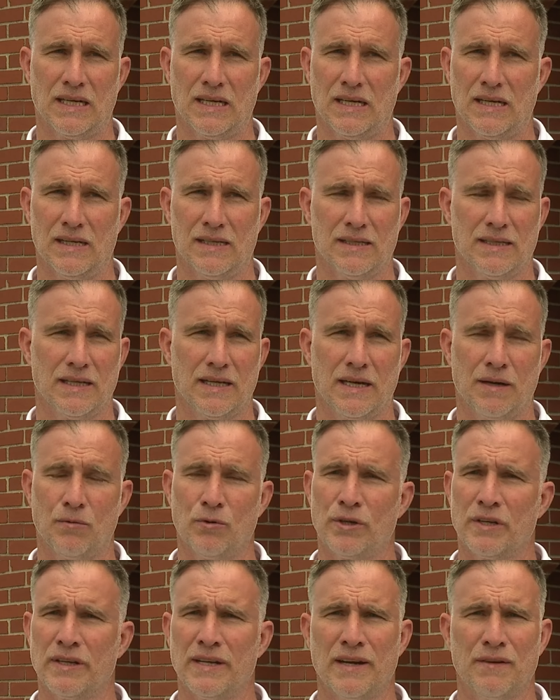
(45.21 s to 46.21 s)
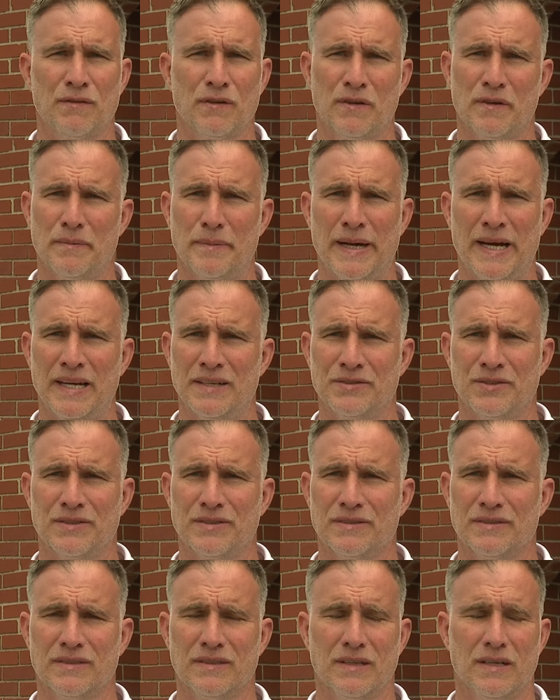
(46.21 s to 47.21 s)
Uh, I would have never
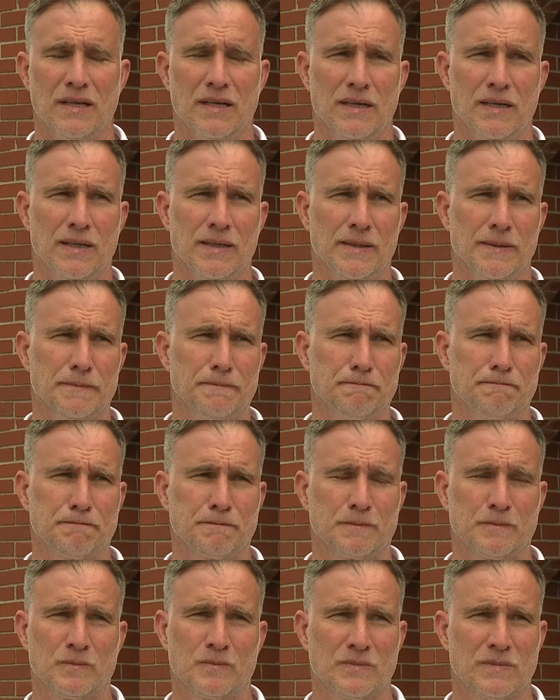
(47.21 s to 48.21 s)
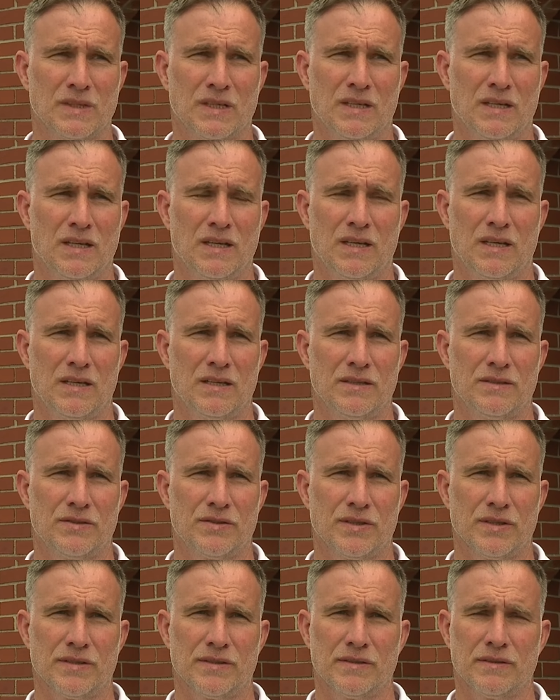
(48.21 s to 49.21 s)
imagined. Um,
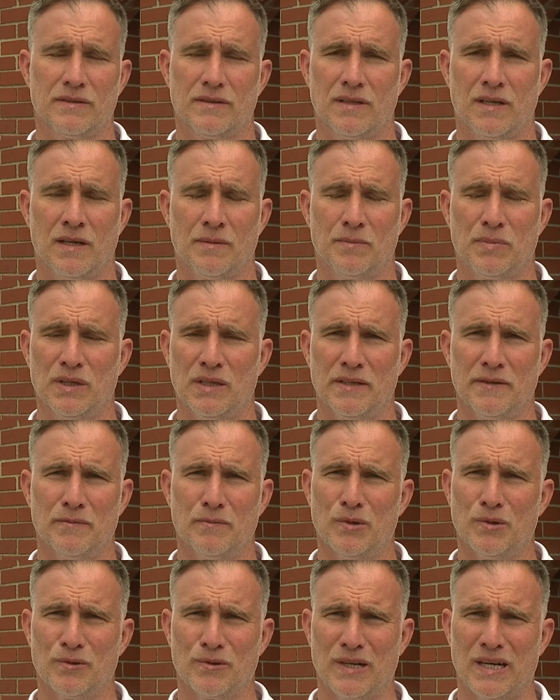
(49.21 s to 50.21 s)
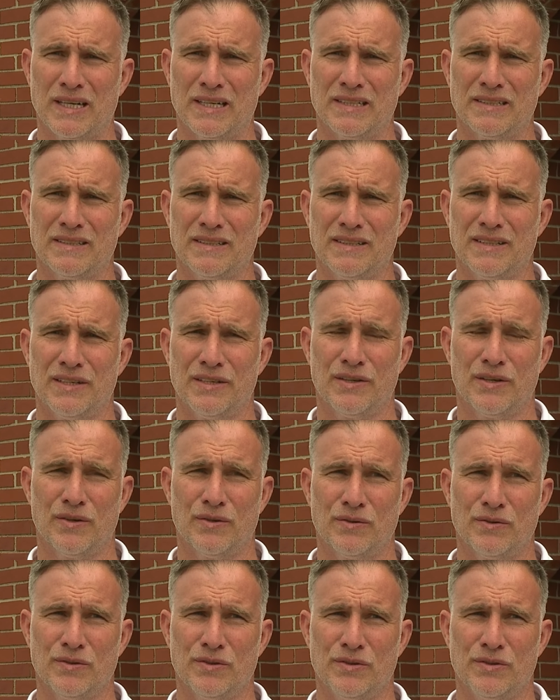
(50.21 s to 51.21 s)
it's just unbelievable, right? You
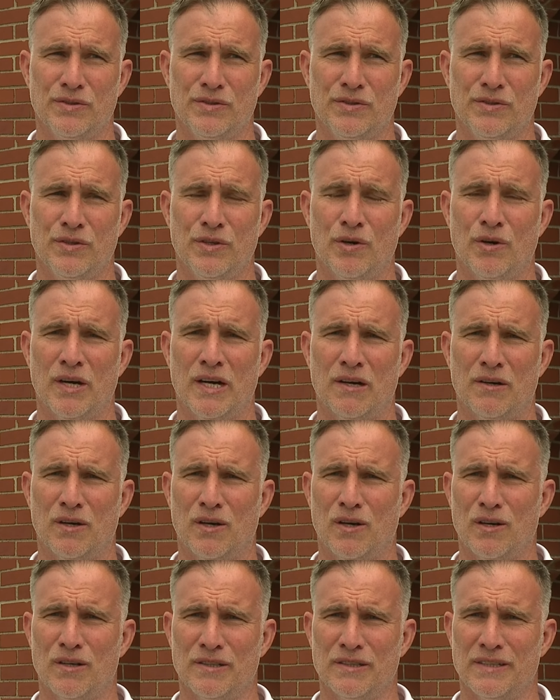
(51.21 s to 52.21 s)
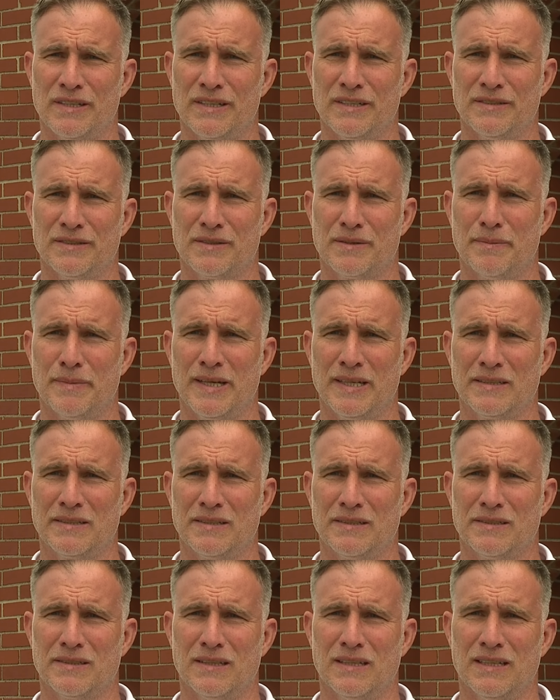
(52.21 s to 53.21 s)
know, you know how hard it is to make
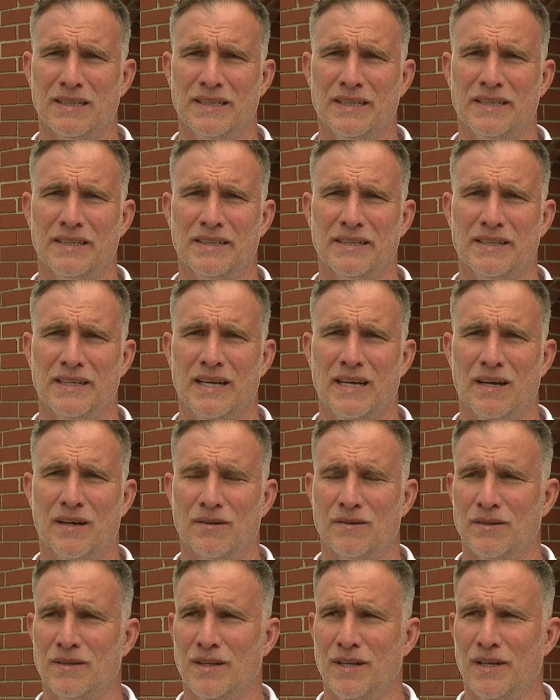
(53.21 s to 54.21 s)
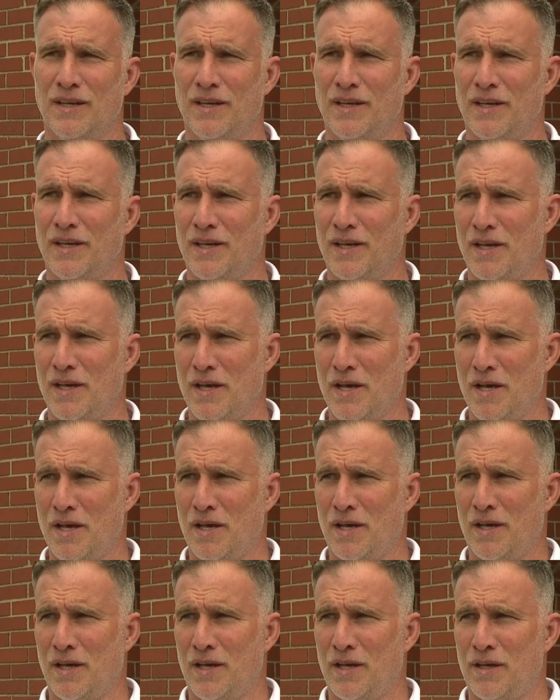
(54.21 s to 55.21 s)
this league and how
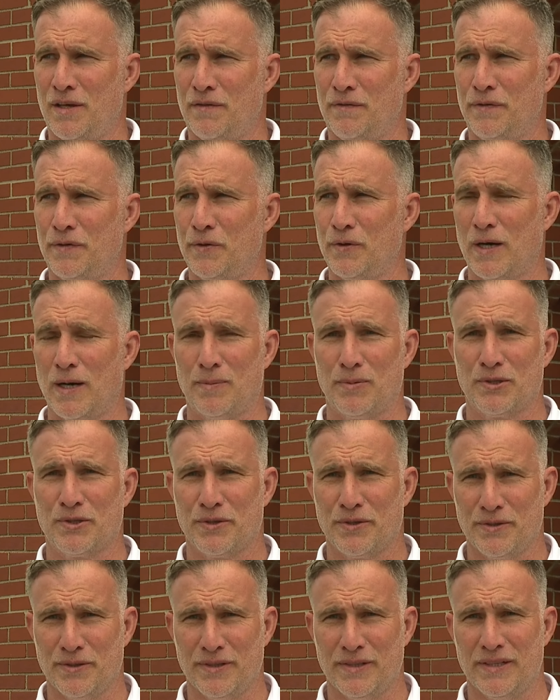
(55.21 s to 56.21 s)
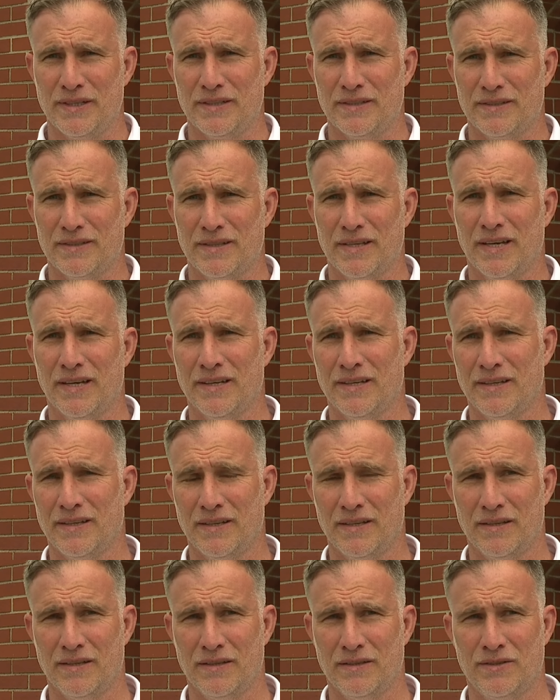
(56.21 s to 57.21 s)
few opportunities
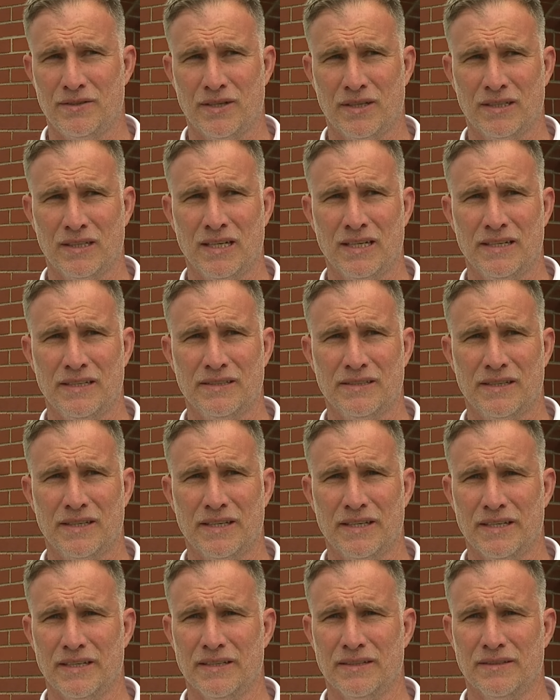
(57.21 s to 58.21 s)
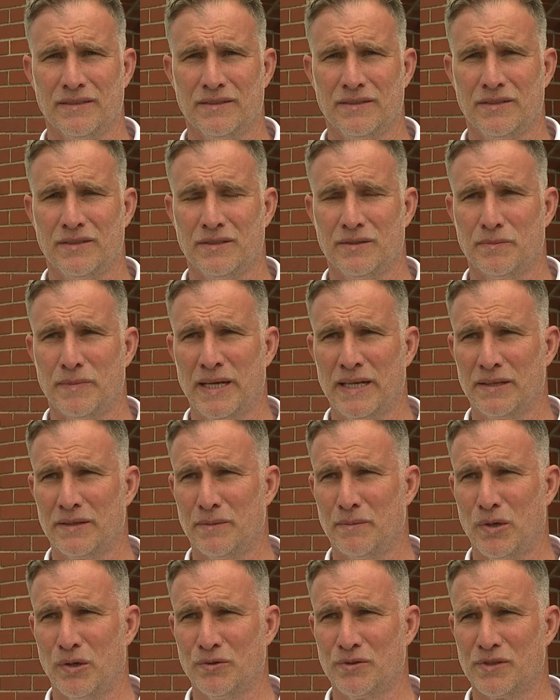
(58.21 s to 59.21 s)
these young ladies get, and she's making
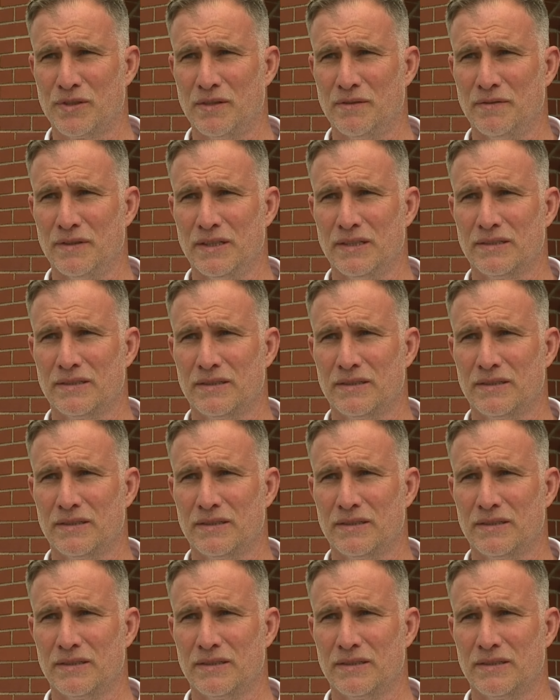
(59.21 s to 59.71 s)
the most of it.